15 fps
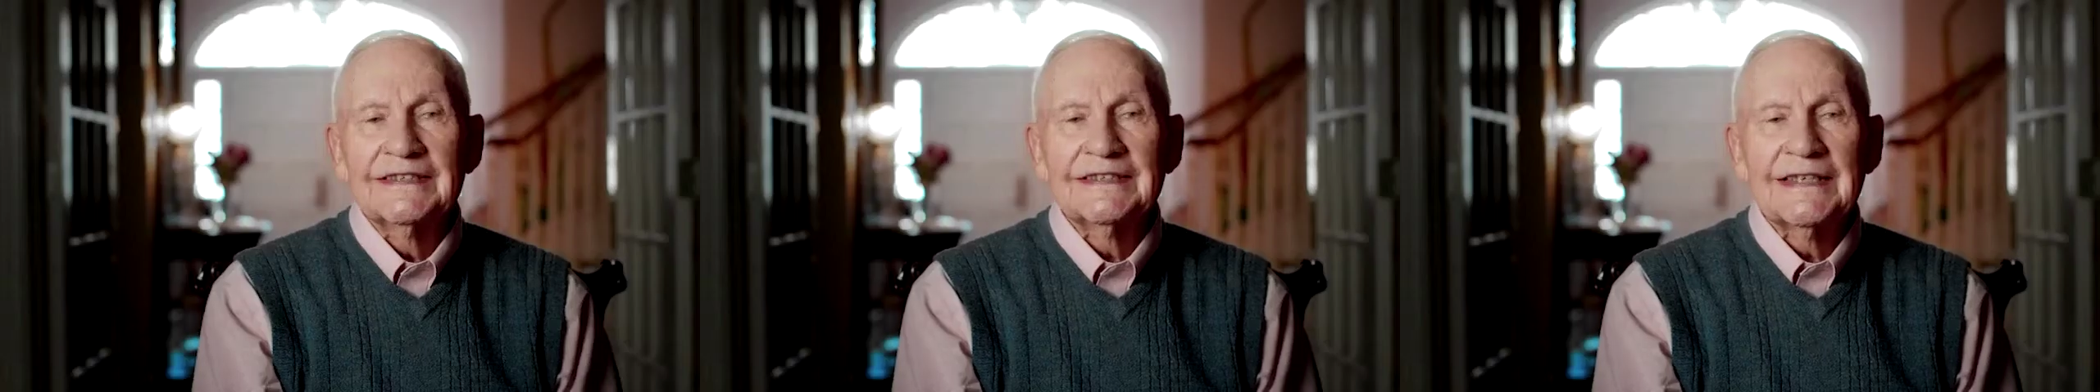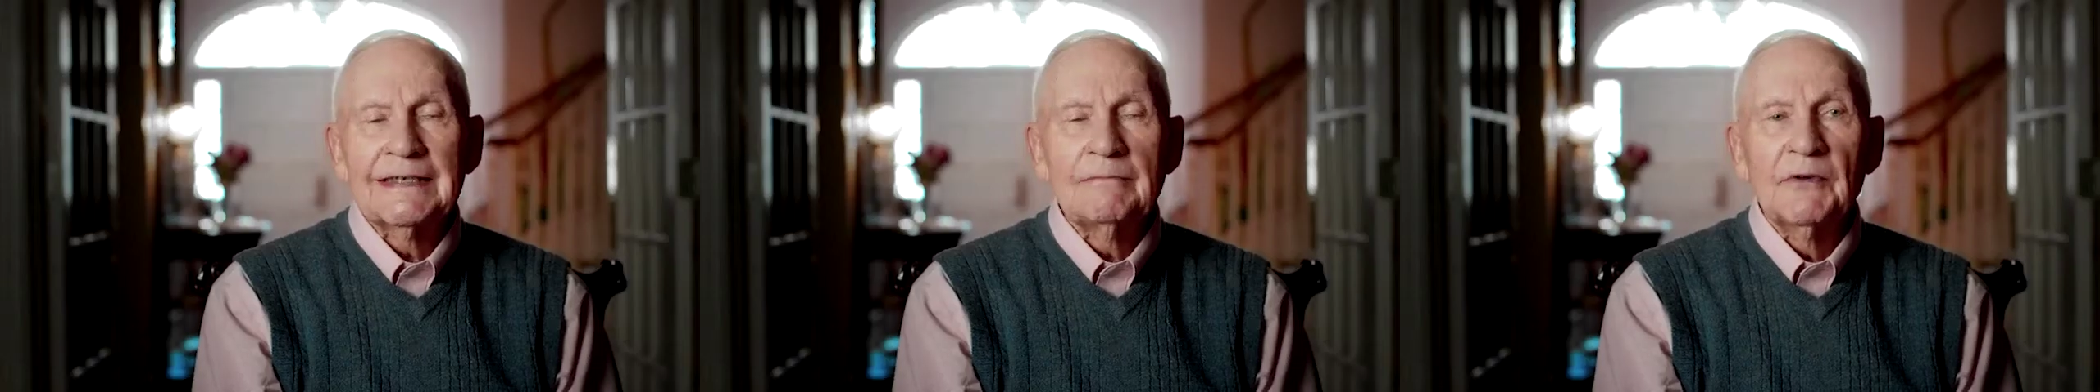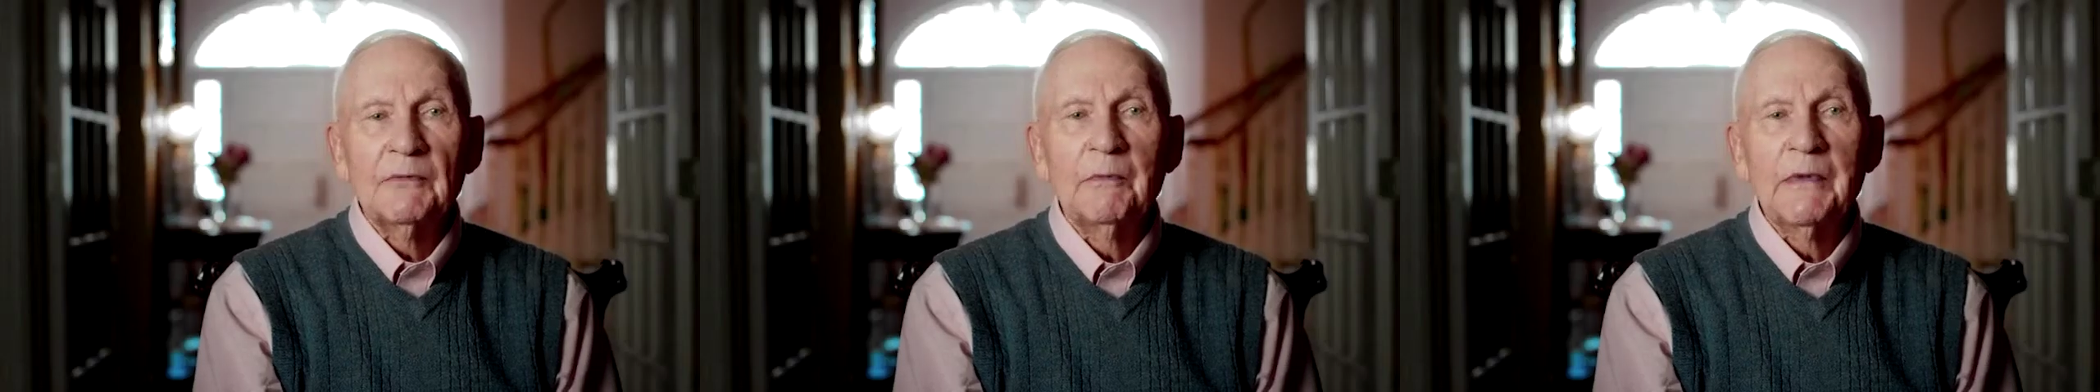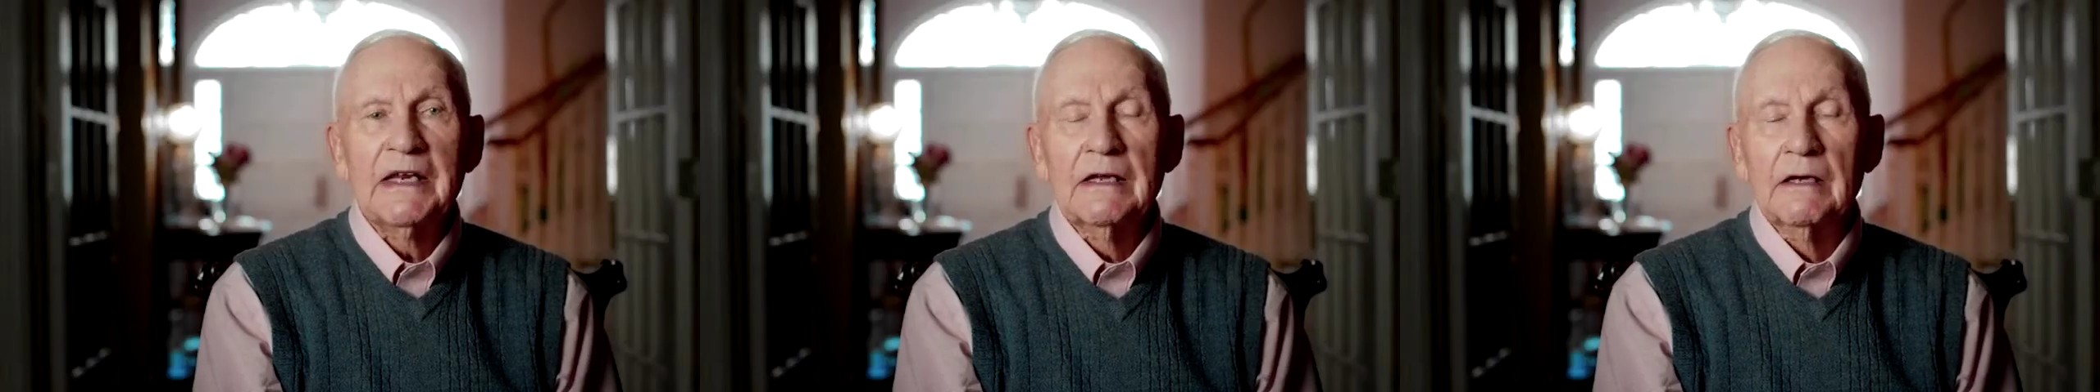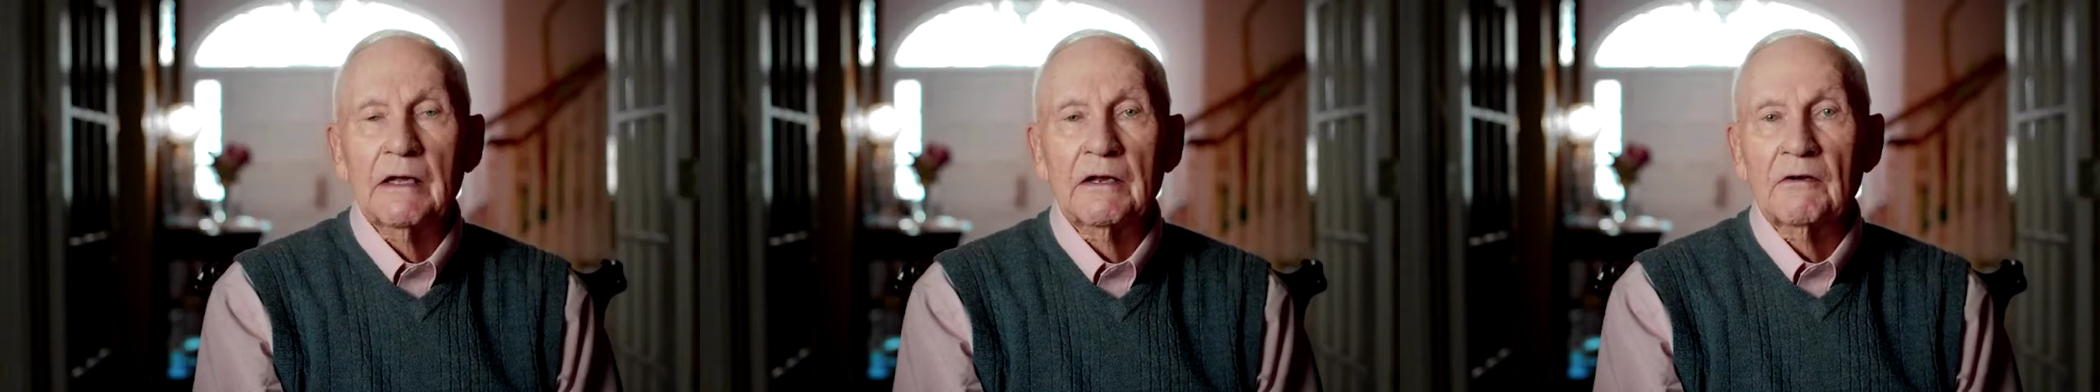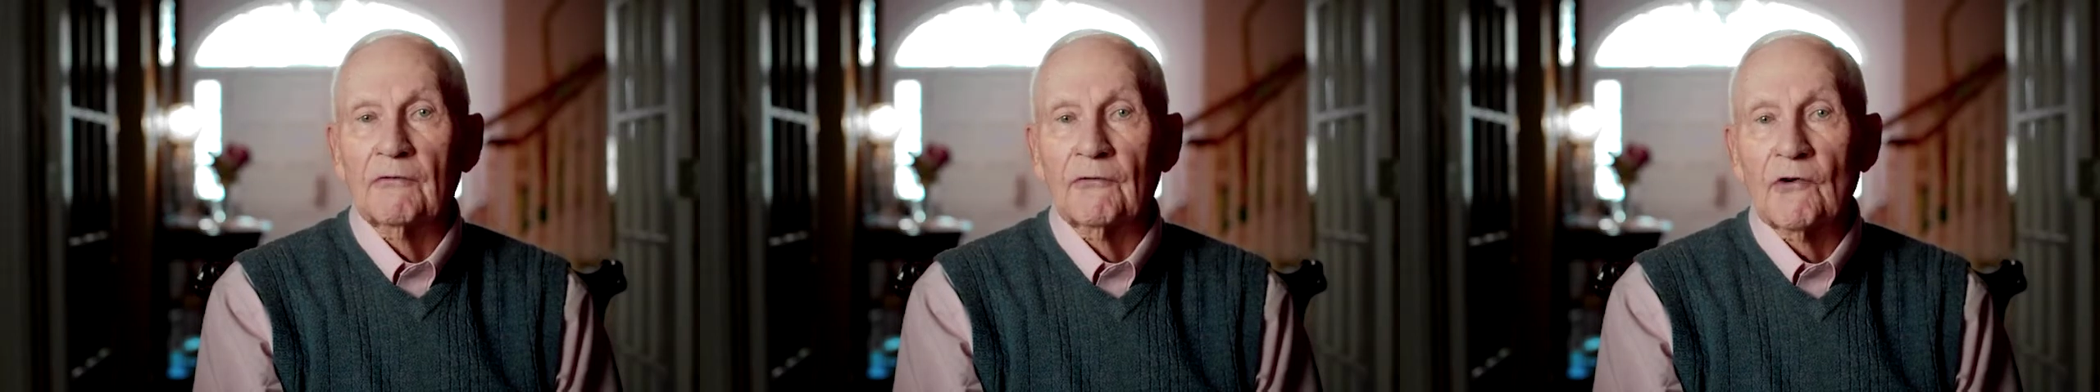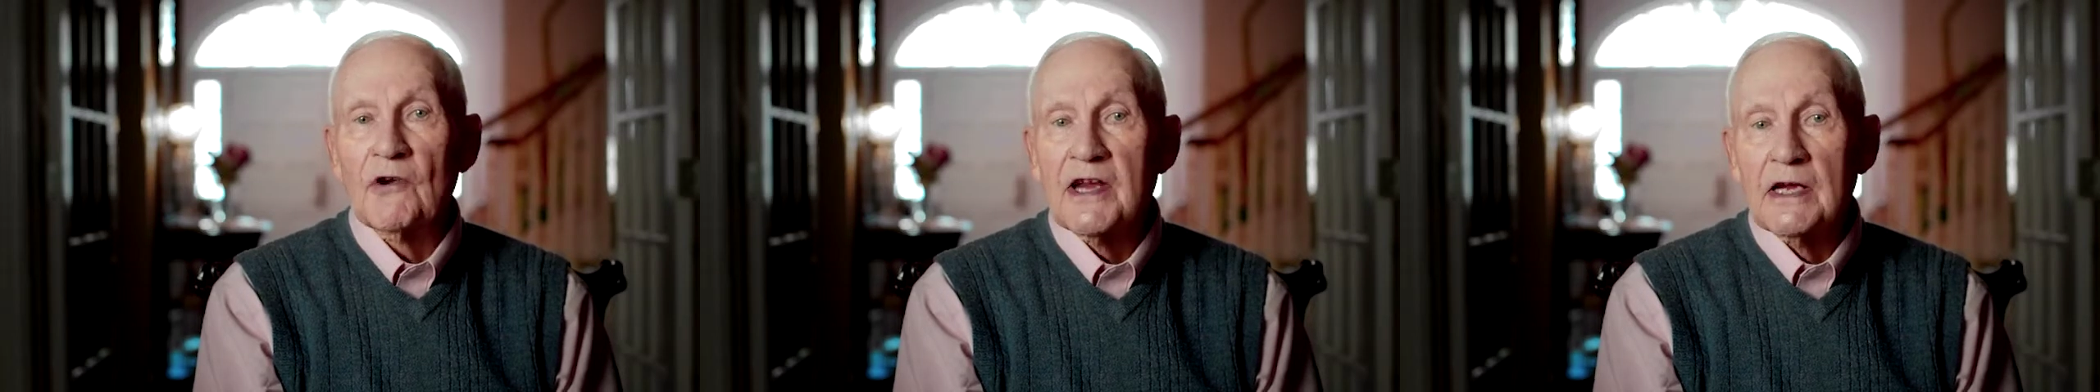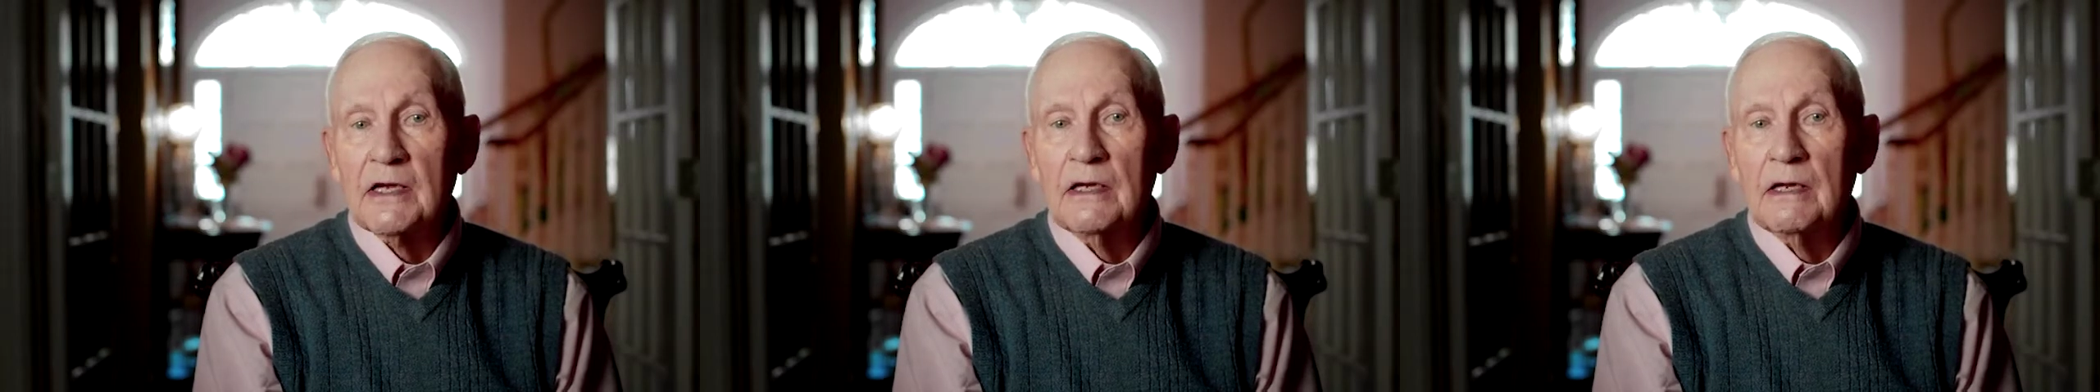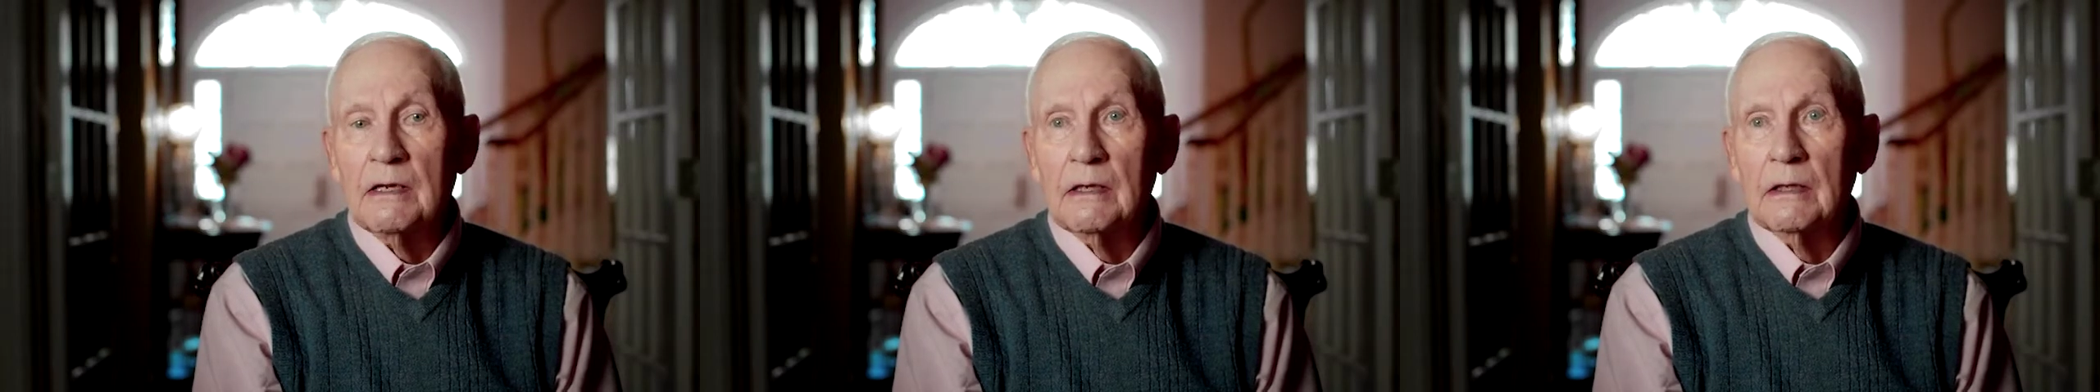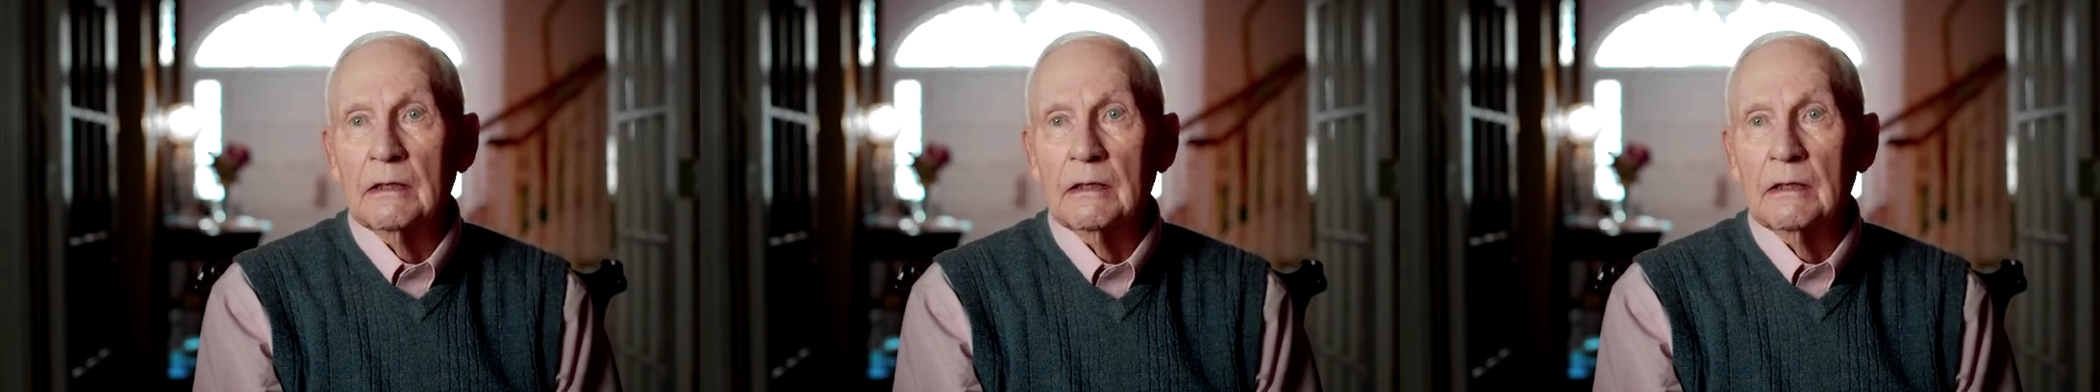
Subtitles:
seemed to be unafraid,